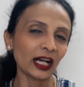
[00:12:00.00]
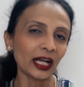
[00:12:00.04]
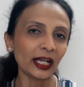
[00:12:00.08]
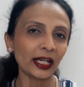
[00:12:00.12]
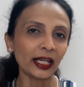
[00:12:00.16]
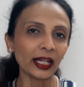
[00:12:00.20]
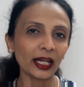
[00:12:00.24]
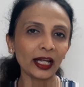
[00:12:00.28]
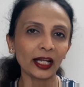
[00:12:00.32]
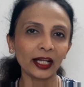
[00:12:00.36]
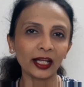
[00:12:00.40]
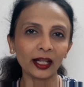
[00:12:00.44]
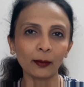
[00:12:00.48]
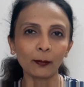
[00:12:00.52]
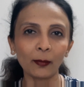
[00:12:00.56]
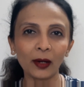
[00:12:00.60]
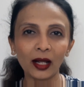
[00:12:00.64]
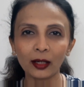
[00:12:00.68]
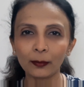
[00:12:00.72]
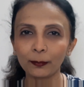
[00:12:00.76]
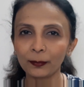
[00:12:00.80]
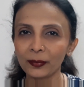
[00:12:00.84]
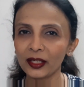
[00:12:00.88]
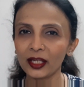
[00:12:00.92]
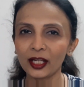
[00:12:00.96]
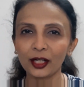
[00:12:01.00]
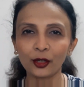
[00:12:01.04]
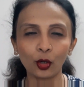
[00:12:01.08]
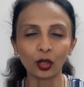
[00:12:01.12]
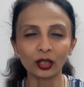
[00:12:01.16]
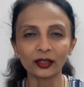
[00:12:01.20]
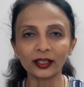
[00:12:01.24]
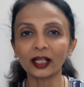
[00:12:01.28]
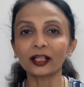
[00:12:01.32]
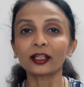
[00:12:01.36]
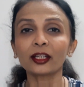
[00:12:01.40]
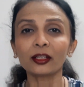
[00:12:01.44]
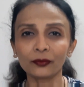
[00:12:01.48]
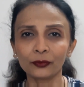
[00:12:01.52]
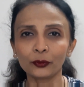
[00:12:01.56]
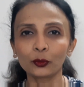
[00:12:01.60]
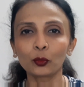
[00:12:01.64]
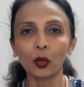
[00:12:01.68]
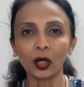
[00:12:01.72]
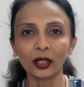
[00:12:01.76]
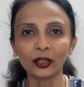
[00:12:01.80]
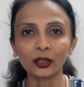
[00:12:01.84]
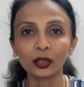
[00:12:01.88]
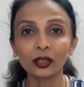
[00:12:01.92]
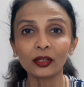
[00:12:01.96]
content, MRP and all that, if you
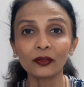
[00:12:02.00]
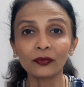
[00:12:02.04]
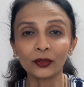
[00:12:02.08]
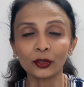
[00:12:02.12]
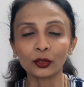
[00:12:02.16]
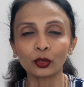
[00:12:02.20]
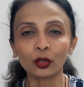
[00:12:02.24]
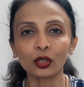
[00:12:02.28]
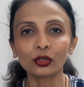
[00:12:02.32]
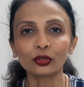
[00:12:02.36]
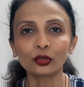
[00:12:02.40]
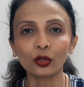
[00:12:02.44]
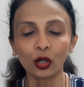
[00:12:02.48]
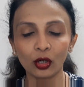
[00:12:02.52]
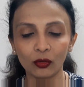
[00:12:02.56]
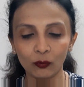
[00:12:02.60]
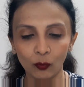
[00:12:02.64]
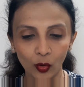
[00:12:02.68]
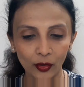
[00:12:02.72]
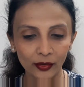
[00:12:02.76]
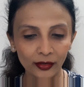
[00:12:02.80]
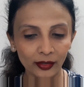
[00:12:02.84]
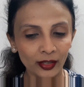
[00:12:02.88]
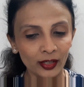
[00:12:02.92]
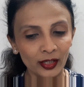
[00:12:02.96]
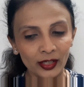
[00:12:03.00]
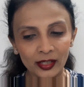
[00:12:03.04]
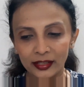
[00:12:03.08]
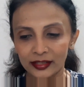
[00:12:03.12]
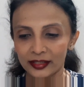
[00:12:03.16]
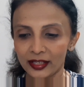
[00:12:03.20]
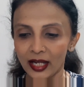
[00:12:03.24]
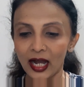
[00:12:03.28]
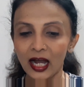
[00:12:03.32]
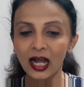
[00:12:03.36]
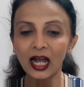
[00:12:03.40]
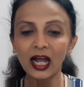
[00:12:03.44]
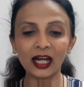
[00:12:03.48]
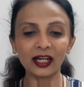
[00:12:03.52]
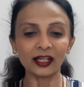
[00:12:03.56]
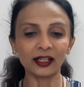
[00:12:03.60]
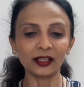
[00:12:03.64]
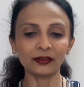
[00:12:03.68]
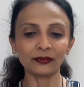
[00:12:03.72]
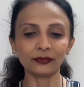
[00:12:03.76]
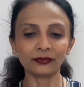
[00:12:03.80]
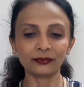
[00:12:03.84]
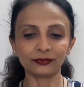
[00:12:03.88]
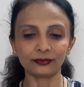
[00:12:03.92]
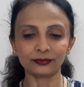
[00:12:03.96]
want, if at all you all want. Yeah, I
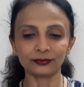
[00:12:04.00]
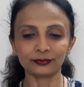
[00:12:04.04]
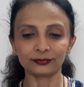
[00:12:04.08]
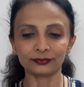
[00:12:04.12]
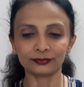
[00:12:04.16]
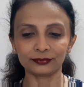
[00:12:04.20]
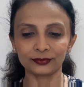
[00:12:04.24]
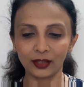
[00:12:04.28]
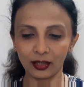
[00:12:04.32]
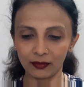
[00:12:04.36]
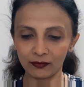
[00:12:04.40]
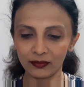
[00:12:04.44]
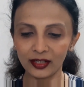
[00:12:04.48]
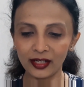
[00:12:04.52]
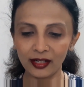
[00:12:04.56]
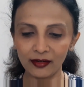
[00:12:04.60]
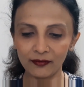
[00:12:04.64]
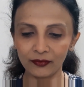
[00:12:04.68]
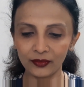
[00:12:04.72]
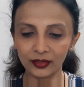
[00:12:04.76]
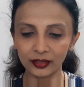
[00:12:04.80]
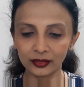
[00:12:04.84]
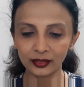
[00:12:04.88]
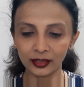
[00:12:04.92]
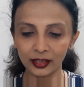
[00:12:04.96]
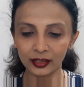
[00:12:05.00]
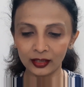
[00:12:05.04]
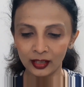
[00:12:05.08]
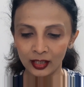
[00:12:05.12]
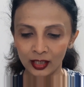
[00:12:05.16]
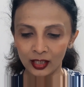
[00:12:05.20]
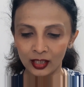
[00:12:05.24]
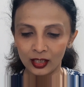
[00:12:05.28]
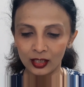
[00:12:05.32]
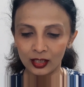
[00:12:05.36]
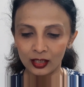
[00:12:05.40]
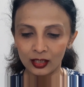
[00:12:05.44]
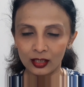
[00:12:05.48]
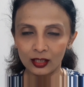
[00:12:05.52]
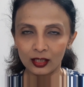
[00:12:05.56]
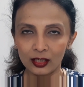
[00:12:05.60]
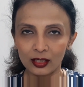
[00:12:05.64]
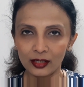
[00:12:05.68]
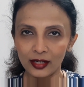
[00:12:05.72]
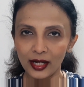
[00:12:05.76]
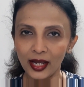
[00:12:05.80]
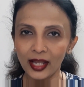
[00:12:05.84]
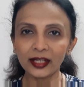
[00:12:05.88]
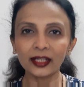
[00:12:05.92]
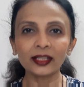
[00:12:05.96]
have covered everything.
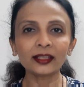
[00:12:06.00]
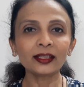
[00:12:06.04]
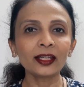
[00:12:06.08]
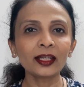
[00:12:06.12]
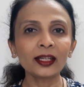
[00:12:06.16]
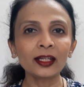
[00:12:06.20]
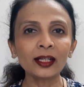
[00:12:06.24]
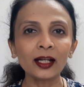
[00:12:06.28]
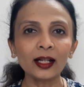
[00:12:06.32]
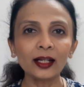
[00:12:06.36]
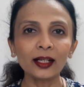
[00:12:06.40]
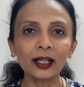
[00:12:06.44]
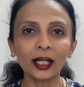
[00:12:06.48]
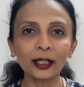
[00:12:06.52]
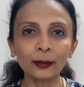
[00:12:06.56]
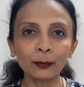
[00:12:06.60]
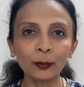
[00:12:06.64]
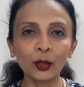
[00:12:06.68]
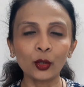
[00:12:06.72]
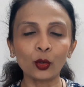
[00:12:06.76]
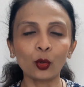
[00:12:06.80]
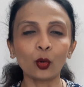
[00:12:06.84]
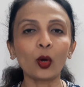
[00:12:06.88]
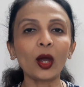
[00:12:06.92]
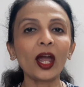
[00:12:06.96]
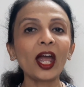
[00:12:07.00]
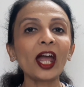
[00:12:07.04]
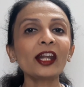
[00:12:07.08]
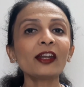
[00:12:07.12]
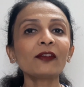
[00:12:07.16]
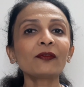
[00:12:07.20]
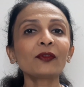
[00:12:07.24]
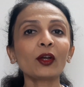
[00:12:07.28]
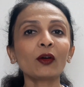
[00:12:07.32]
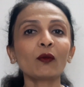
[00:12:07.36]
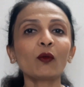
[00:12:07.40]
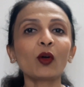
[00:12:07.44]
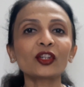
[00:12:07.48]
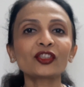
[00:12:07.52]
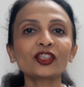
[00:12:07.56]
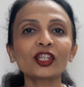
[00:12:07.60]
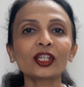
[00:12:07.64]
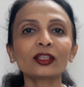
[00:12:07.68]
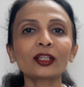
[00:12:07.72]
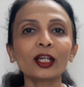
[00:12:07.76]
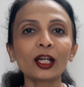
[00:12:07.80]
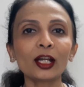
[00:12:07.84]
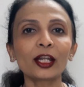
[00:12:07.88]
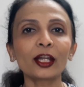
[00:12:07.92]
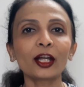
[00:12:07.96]
Anything, let me know. And if you're
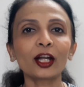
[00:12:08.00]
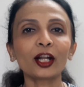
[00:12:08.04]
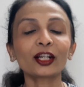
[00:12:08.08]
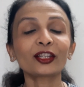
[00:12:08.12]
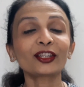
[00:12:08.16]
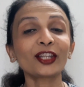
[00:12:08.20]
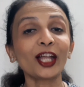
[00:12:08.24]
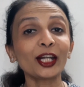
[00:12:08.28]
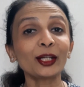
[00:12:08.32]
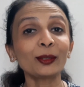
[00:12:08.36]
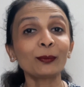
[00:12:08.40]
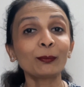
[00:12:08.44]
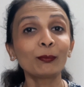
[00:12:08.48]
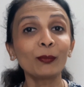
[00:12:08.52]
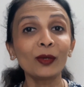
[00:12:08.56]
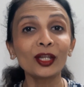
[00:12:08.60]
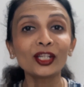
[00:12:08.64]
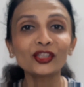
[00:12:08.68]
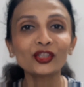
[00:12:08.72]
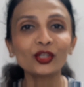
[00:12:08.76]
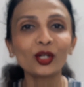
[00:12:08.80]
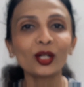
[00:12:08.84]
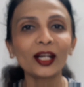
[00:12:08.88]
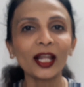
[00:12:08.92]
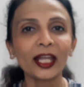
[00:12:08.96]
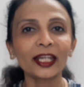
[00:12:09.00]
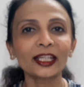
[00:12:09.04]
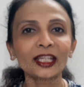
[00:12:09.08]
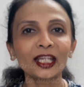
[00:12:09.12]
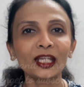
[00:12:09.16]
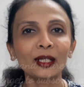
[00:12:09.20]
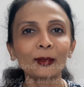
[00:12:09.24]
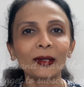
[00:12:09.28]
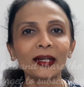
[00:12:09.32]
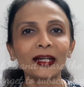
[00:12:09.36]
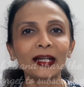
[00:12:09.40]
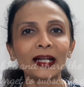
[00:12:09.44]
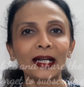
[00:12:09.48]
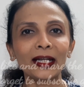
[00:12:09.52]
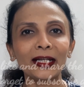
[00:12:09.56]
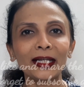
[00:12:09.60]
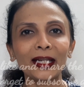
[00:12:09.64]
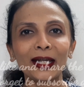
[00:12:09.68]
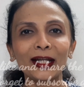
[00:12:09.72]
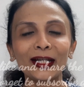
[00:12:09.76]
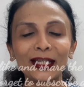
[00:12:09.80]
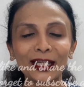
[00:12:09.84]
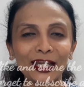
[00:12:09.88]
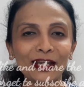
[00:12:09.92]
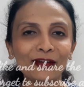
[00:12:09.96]
watching till here, that means you're liking my
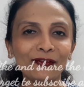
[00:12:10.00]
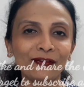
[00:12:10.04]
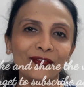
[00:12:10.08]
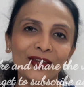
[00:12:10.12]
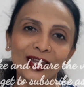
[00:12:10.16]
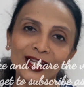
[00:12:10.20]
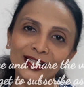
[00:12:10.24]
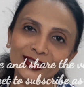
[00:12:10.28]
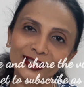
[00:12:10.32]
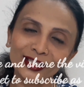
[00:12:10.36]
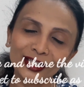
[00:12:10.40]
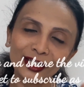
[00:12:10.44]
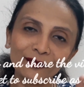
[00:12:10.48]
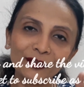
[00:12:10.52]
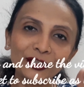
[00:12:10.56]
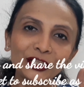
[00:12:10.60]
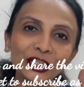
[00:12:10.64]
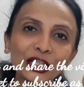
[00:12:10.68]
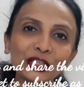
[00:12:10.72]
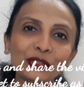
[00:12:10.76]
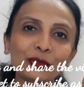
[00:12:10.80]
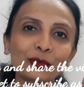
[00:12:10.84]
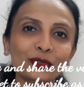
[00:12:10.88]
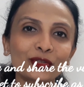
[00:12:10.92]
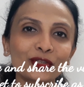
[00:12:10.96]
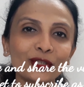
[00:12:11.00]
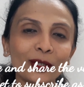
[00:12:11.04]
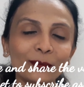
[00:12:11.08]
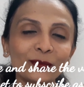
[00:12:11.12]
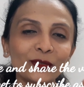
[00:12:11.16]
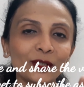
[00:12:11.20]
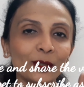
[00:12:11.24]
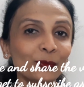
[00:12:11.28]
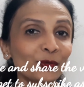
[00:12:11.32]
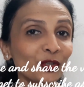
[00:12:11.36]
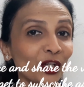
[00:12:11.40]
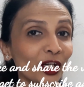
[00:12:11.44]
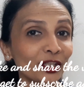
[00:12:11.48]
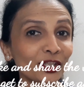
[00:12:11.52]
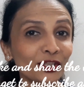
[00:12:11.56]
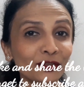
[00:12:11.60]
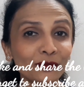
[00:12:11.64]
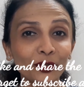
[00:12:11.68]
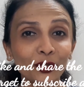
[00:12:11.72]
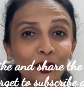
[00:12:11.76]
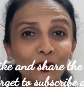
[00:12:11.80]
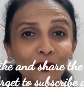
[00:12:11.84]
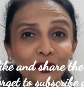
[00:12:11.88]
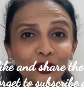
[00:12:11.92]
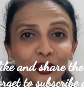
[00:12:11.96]
content. If yes, give it a huge thumbs up, share this
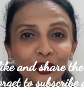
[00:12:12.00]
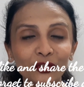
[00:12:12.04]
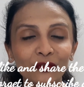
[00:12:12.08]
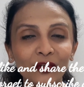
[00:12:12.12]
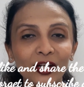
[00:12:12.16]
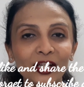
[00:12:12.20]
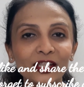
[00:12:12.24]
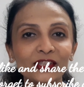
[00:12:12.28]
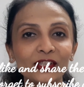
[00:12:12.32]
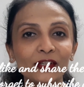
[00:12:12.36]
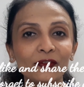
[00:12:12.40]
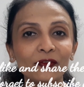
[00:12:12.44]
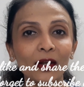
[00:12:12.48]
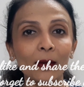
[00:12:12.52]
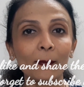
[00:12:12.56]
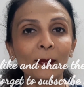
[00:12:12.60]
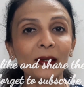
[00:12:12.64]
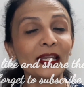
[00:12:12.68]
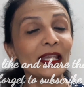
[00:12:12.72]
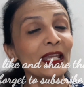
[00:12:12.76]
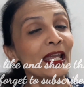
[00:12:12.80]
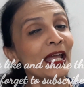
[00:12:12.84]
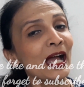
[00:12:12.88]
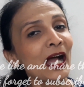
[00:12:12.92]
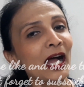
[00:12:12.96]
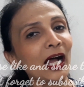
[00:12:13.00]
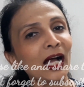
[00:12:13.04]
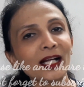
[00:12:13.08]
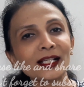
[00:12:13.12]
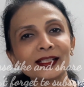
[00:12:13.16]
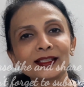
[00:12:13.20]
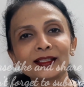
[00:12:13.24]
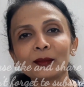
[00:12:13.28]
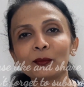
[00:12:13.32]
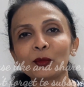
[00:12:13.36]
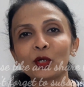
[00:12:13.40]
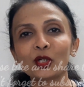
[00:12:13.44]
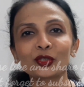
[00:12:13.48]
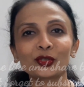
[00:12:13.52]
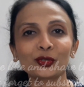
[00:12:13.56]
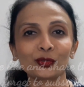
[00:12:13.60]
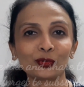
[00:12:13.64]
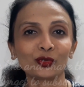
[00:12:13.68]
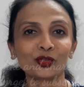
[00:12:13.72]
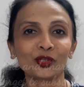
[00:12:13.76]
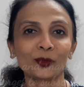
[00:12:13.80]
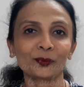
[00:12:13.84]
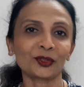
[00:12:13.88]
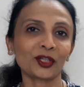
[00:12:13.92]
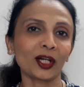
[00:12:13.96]
video with your friends and family, ask them also
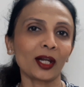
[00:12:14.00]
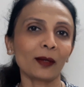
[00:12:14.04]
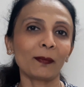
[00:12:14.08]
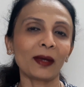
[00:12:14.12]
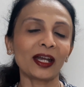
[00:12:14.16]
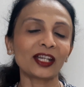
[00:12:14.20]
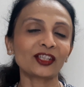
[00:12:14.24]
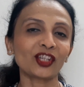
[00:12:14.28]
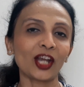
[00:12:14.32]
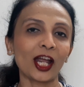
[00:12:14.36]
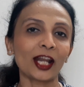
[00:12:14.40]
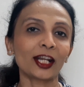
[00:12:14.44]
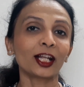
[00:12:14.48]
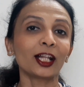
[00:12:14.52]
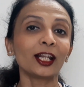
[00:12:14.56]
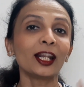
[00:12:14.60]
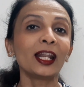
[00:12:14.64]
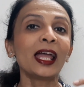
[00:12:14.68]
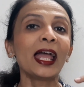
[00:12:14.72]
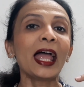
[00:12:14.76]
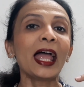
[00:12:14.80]
to subscribe my channel.